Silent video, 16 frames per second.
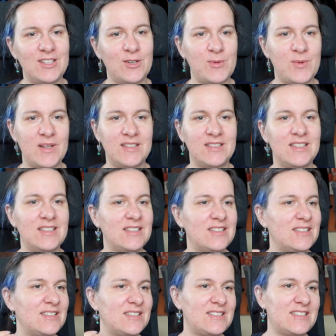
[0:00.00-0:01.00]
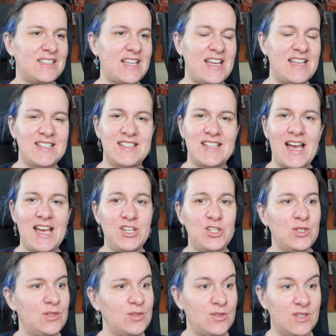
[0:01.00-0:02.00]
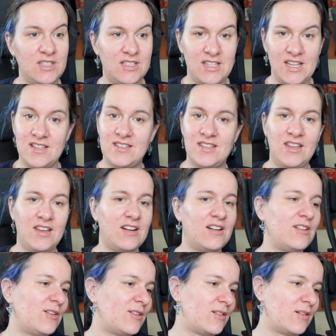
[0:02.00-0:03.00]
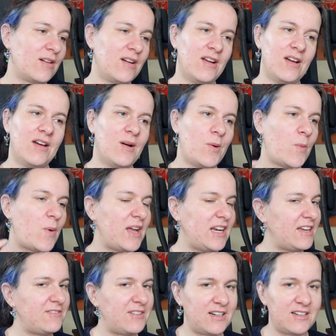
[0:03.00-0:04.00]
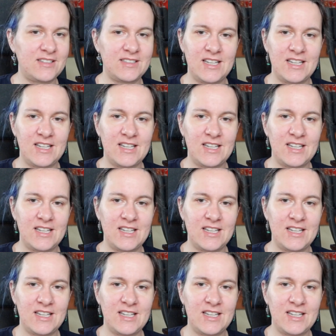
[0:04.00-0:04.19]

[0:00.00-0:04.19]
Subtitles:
no one says I should do it this year or whenever.